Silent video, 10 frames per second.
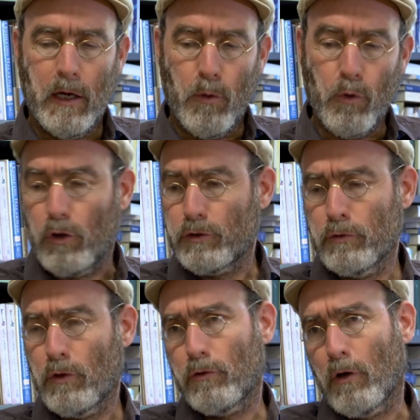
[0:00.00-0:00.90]
We're also
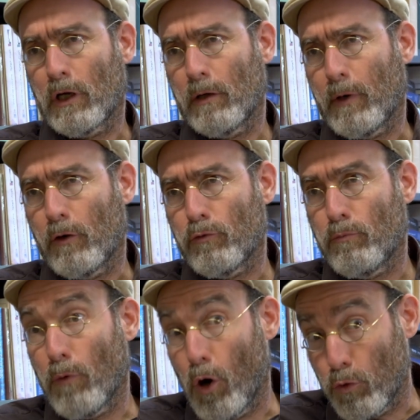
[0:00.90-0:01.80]
not talking about
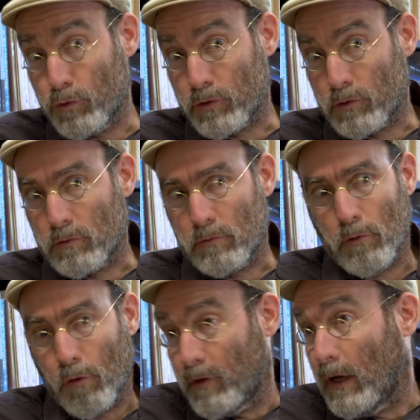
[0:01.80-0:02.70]
most
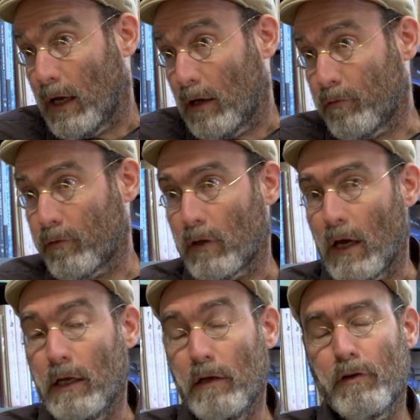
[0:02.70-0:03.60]
of the left,
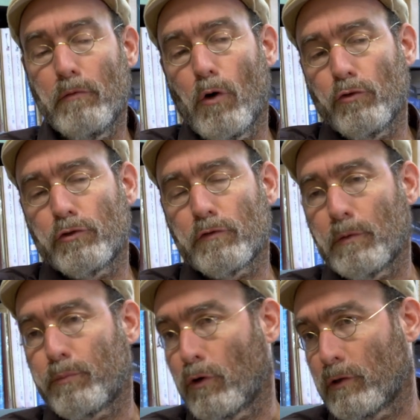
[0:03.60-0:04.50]
and even most of the
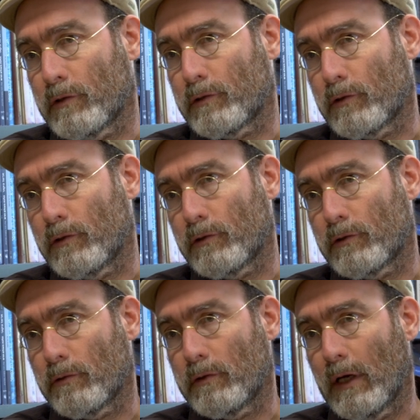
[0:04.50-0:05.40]
protesters
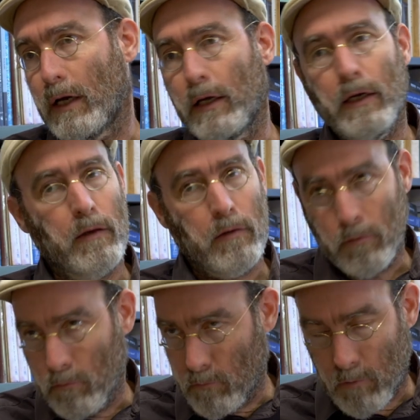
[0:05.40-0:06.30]
today
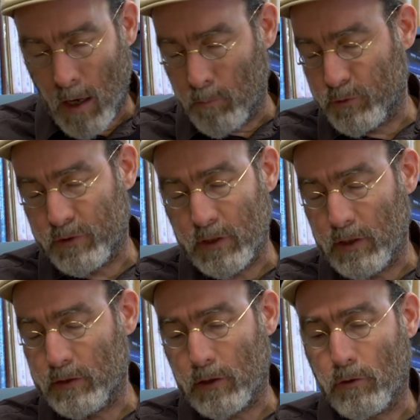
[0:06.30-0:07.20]
in
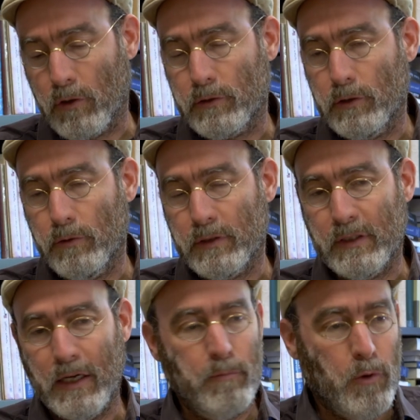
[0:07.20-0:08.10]
campuses across the
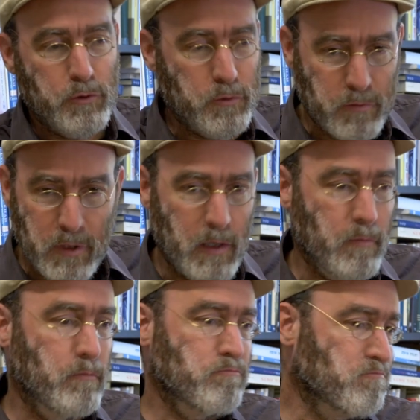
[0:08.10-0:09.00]
USA. Most of
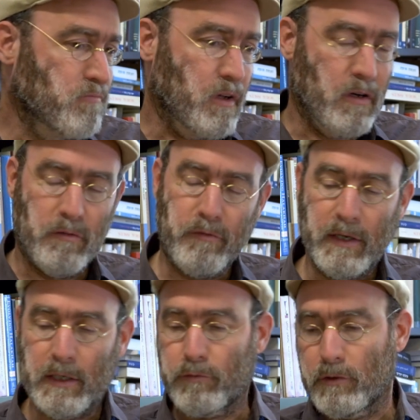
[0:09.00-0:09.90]
them are
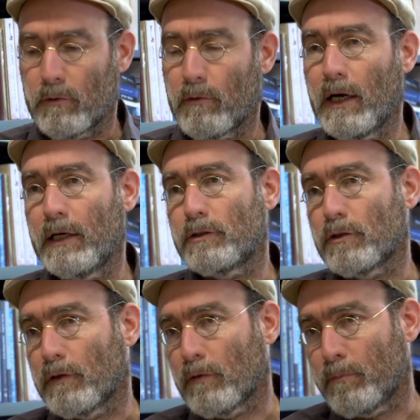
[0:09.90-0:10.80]
fighting for the rights
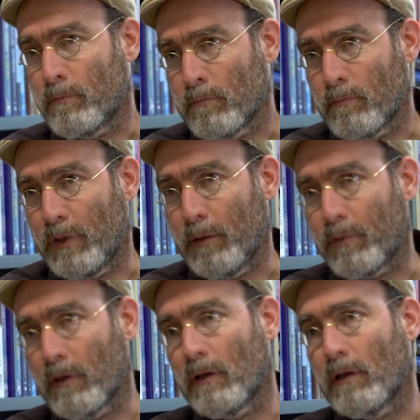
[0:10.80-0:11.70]
of a
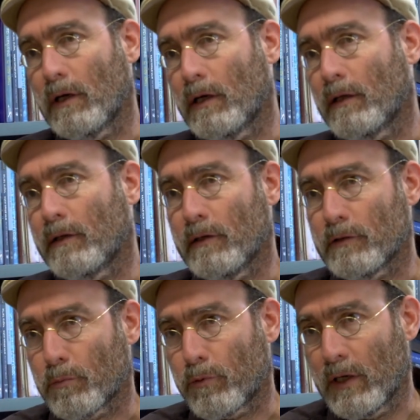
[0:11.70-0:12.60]
people that
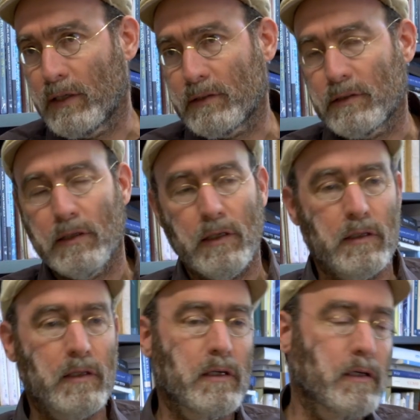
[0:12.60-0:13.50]
is oppressed,
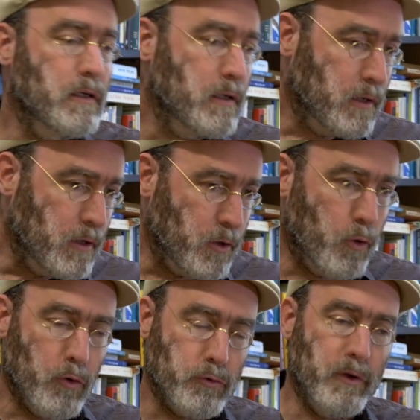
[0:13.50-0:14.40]
and
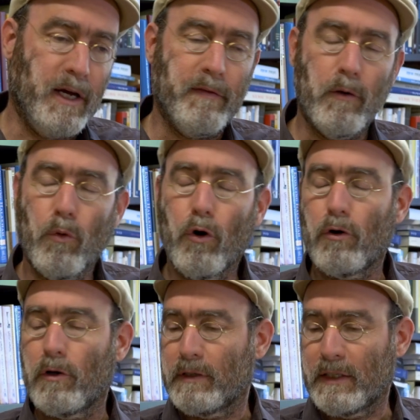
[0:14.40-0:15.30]
or to end the
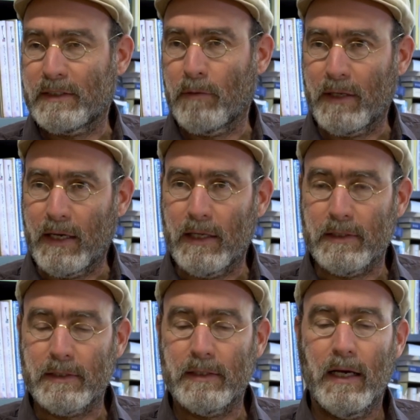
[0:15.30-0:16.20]
war. That's something
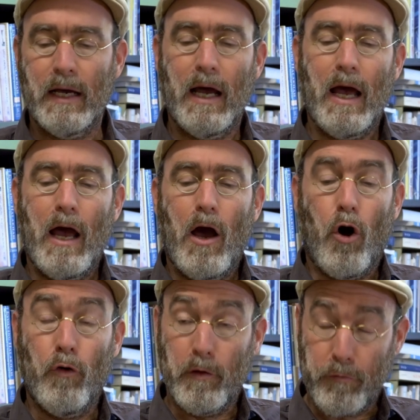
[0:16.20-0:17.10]
else.
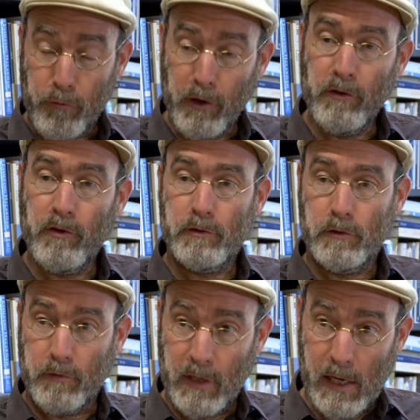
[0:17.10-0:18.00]
On the fringes
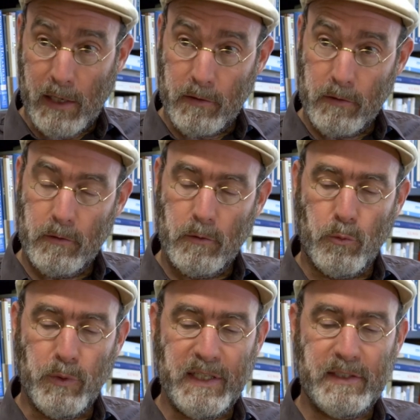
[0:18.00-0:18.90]
of that,
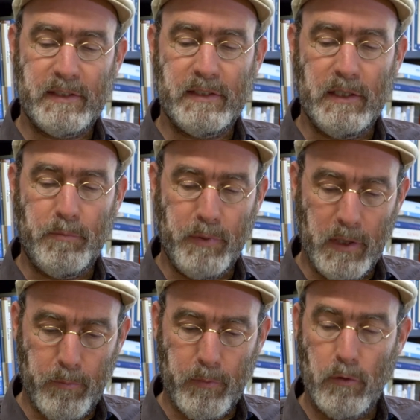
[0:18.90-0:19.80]
we see
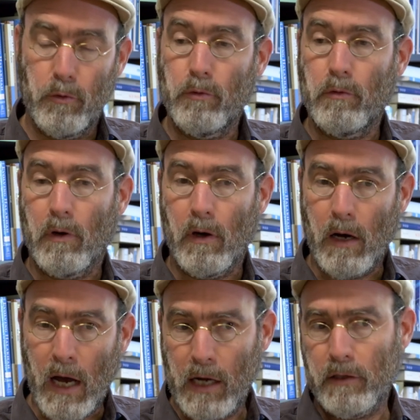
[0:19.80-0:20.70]
people who
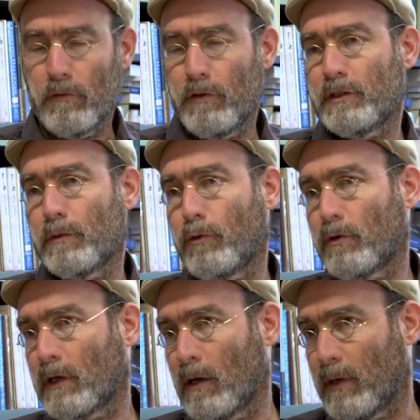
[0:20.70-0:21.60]
actively
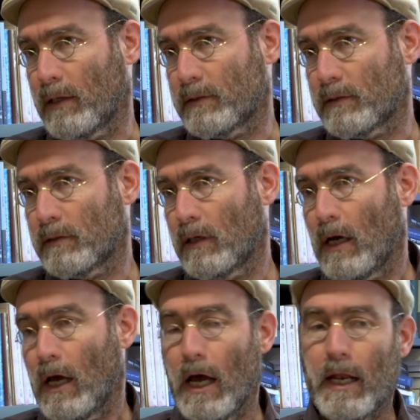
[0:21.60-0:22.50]
support Hamas
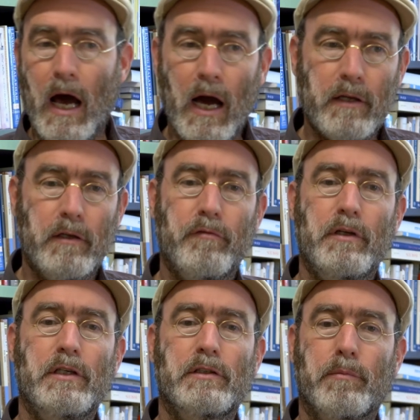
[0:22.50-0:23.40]
and
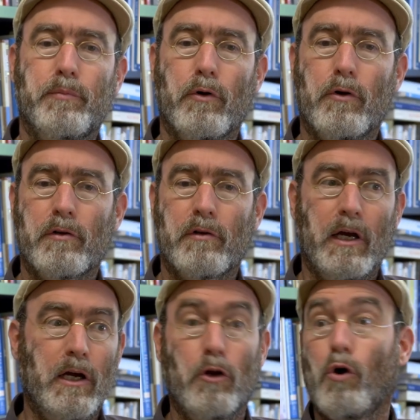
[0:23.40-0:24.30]
actively support
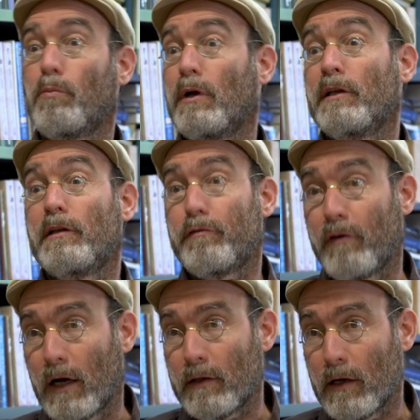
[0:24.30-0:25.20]
a global
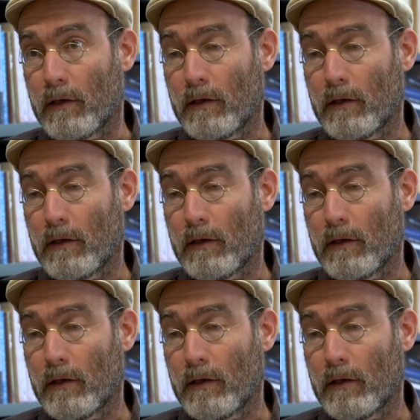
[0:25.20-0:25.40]
intifada